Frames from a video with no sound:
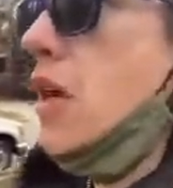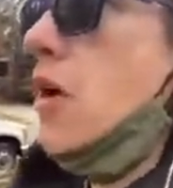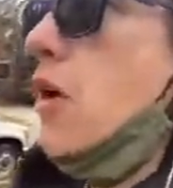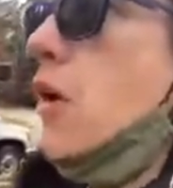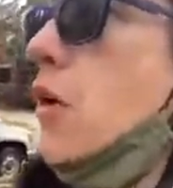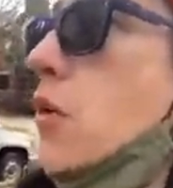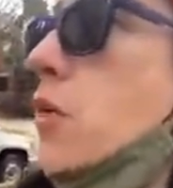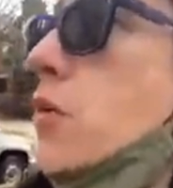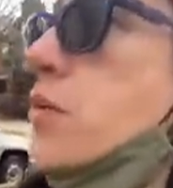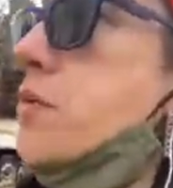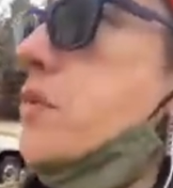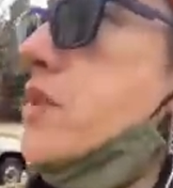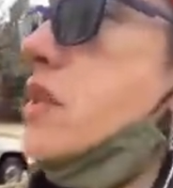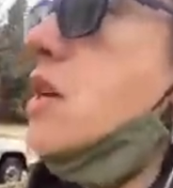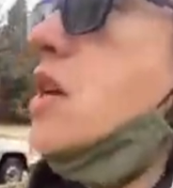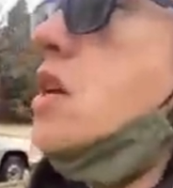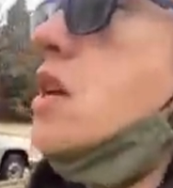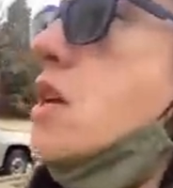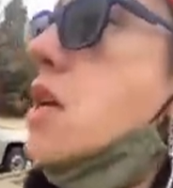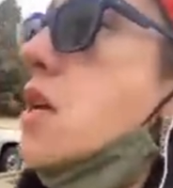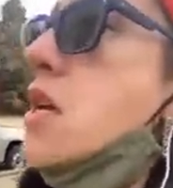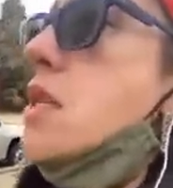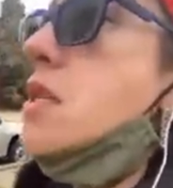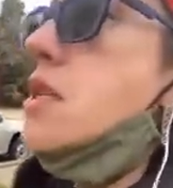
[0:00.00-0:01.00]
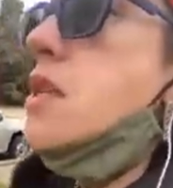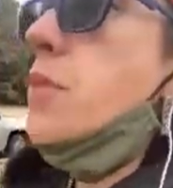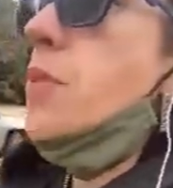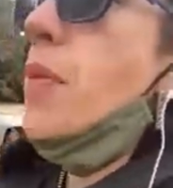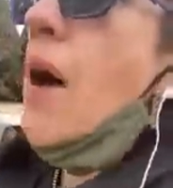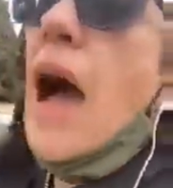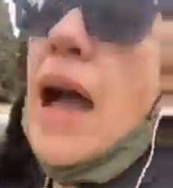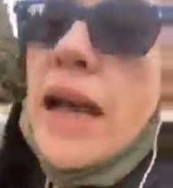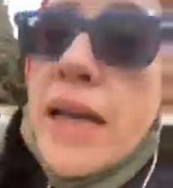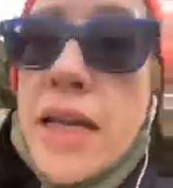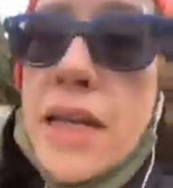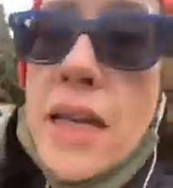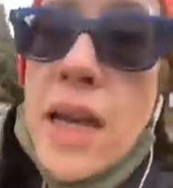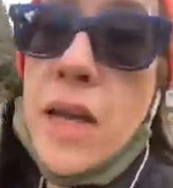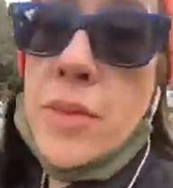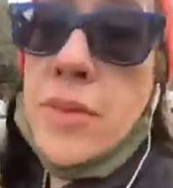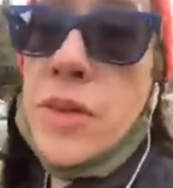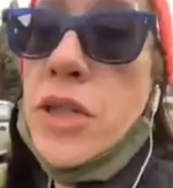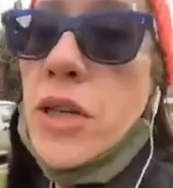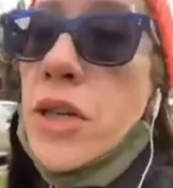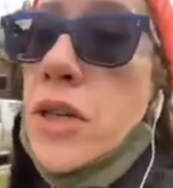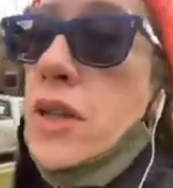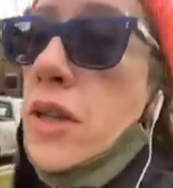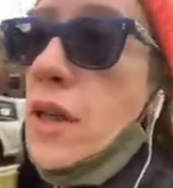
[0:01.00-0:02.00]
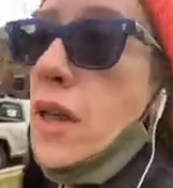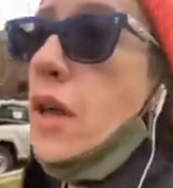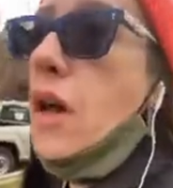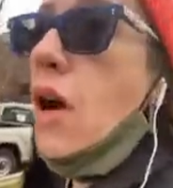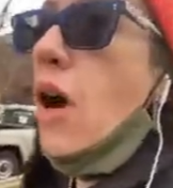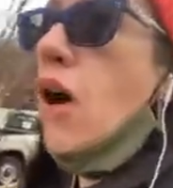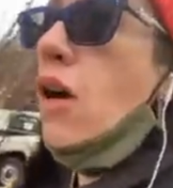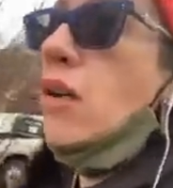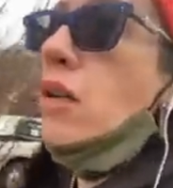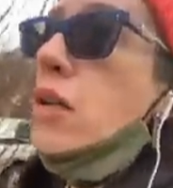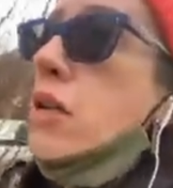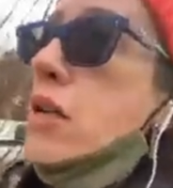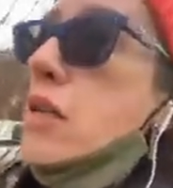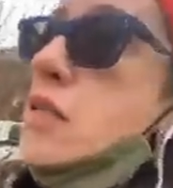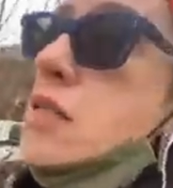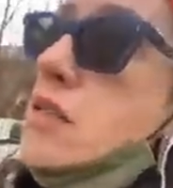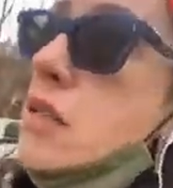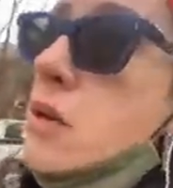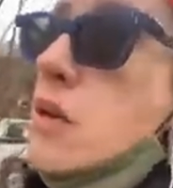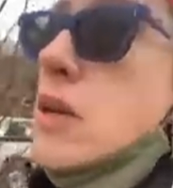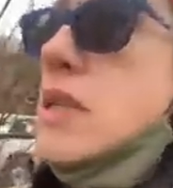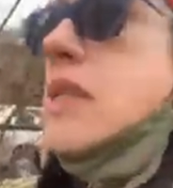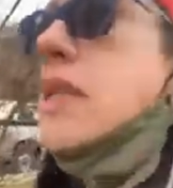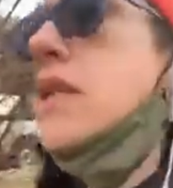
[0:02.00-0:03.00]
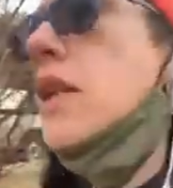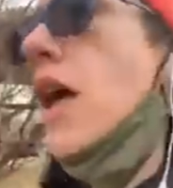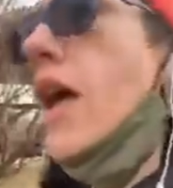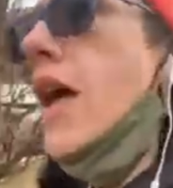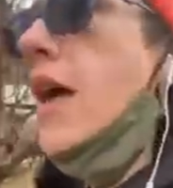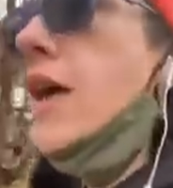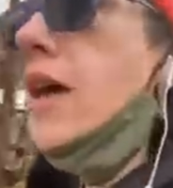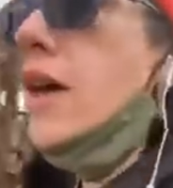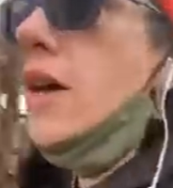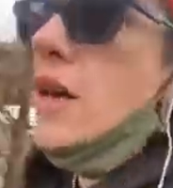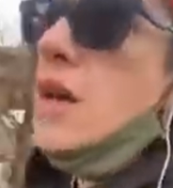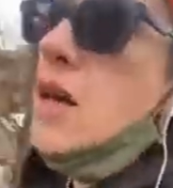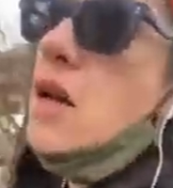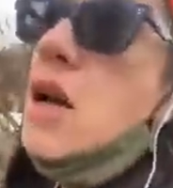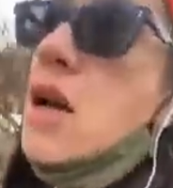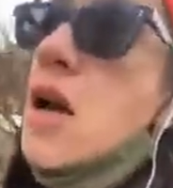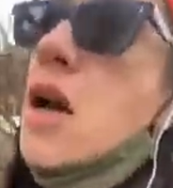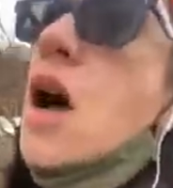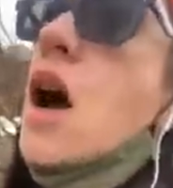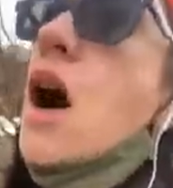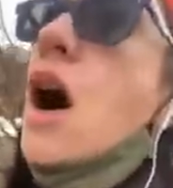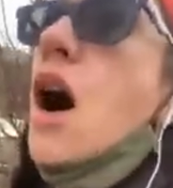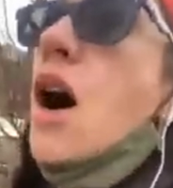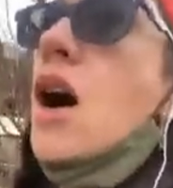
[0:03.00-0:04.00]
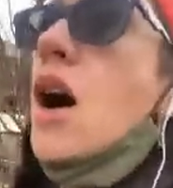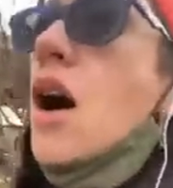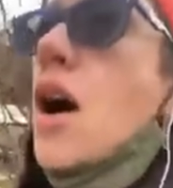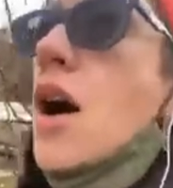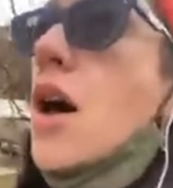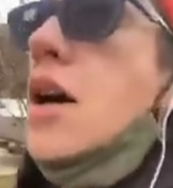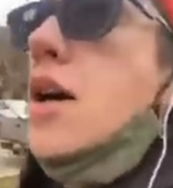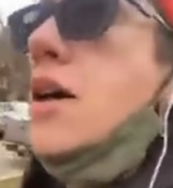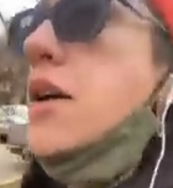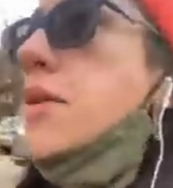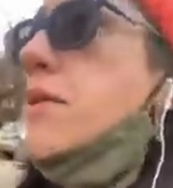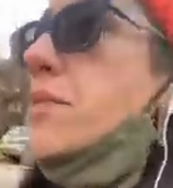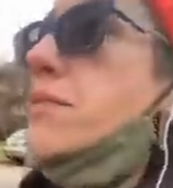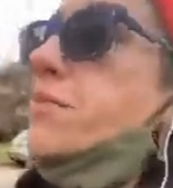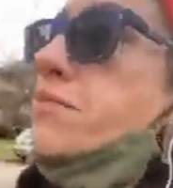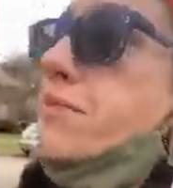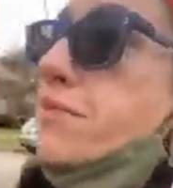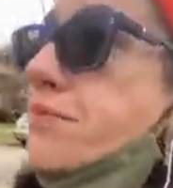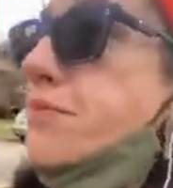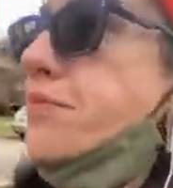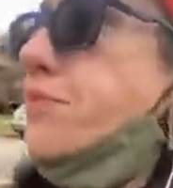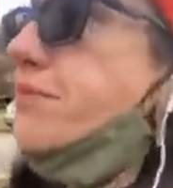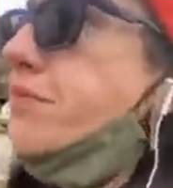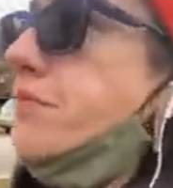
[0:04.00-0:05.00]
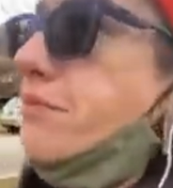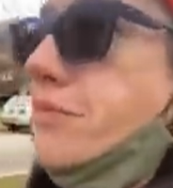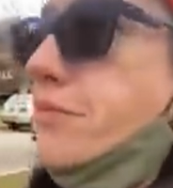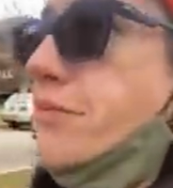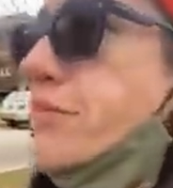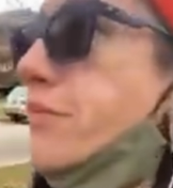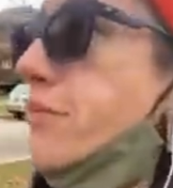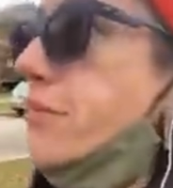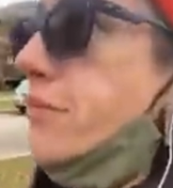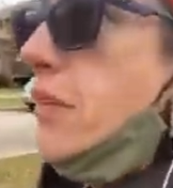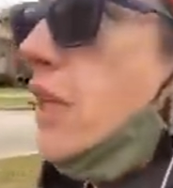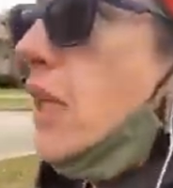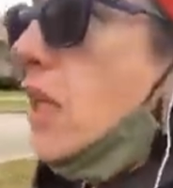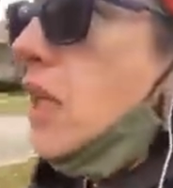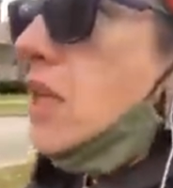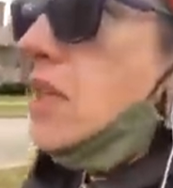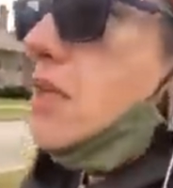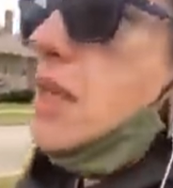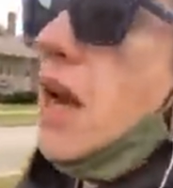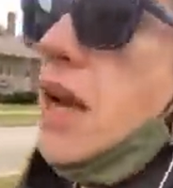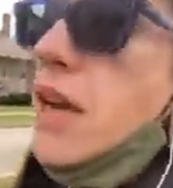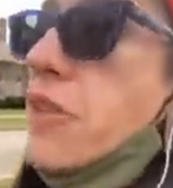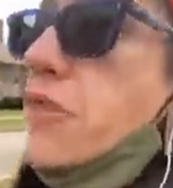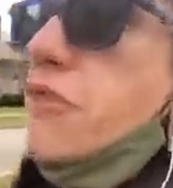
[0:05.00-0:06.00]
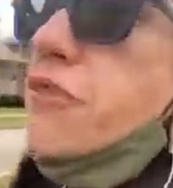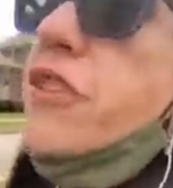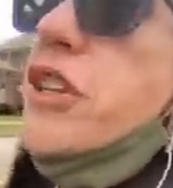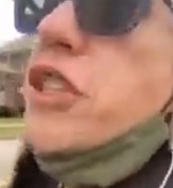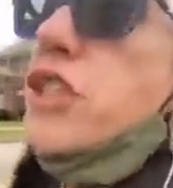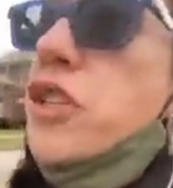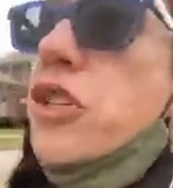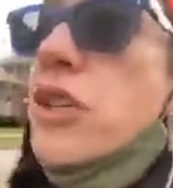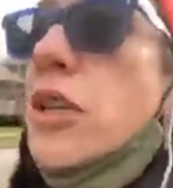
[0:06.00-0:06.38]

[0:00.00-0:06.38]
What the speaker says: So it's like, it's not officially a neighborhood by the city by any means.